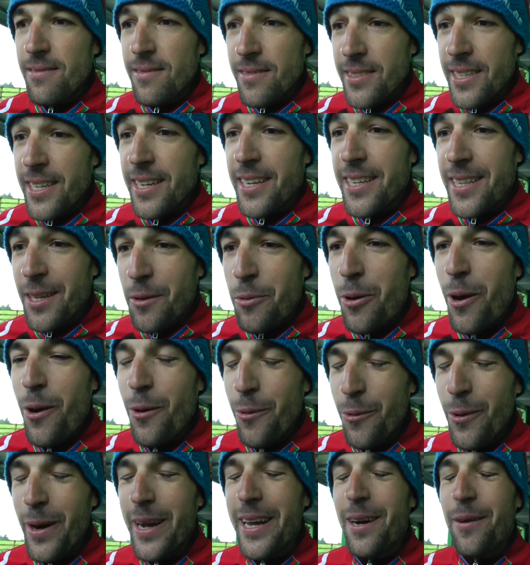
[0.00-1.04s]
Yeah, the
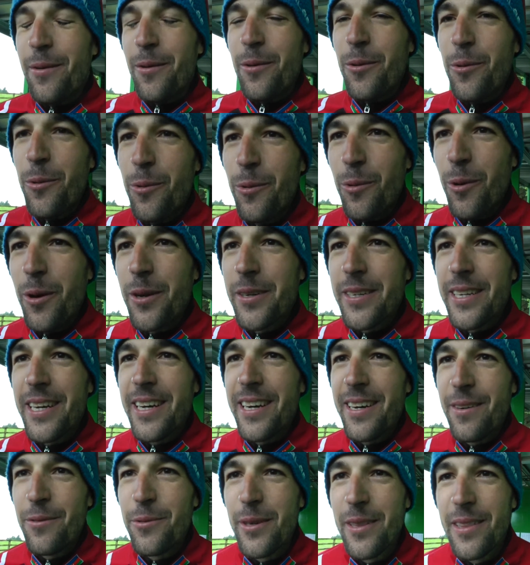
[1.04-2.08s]
way I won
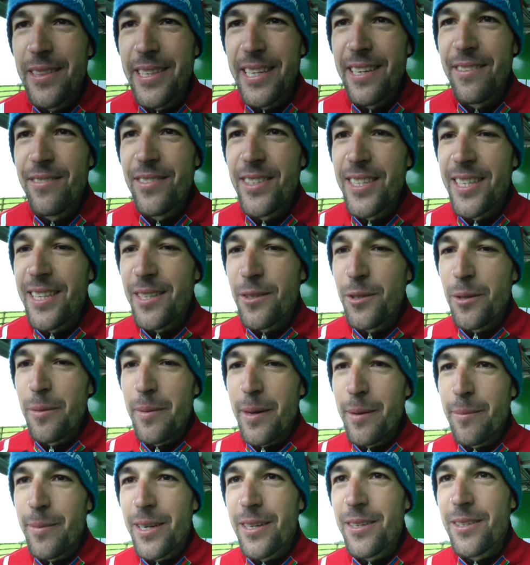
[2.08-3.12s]
I will definitely
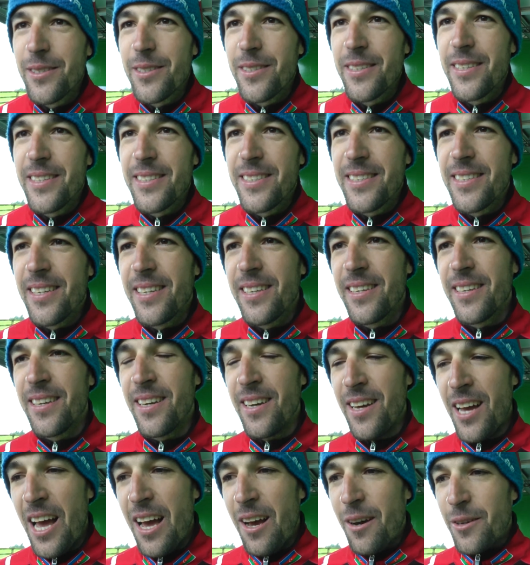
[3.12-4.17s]
remember, because it's, uh,
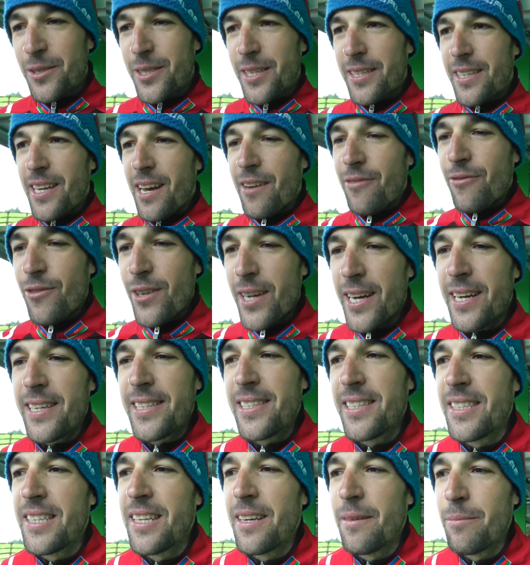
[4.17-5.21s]
it's a tough
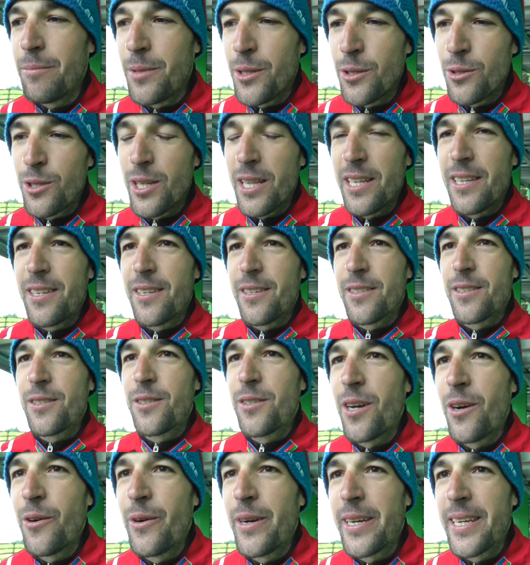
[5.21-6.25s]
ride, and I'm usually not
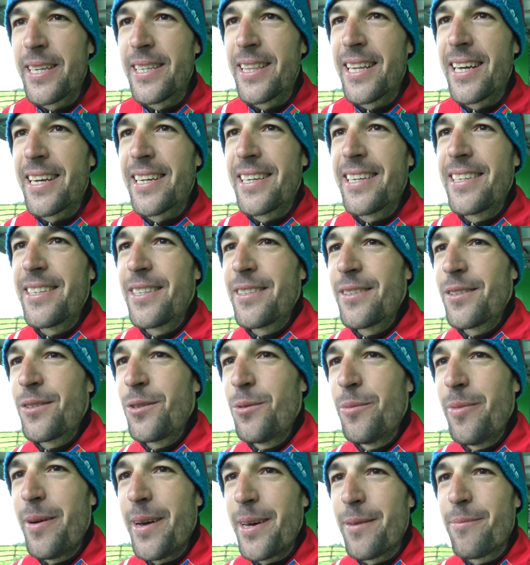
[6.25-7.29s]
going in like in a
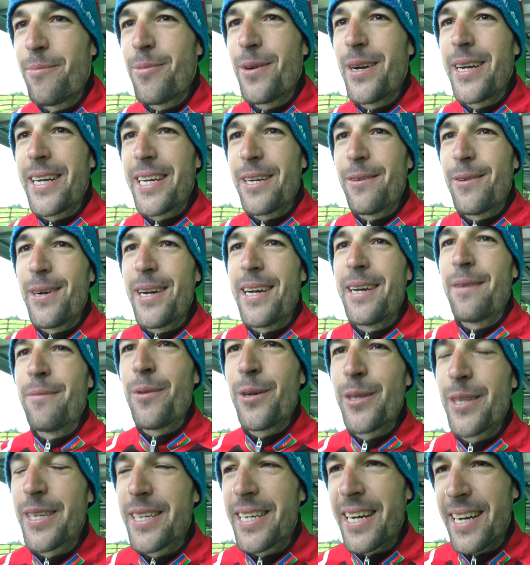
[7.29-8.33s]
two-man breakaway. I'm
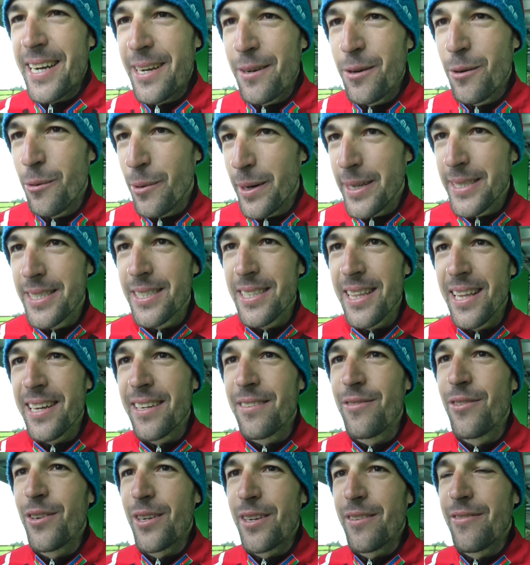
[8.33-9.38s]
more the guy who waits
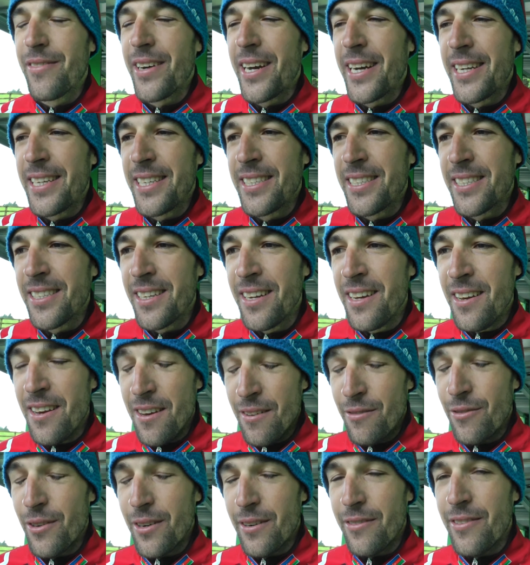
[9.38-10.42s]
like for the finish,
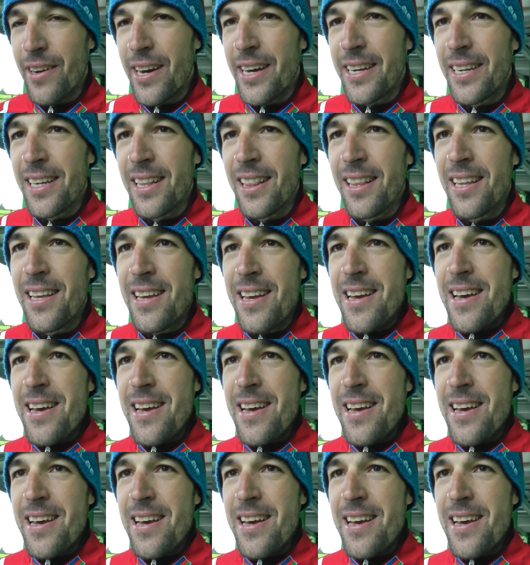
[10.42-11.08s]
for the final.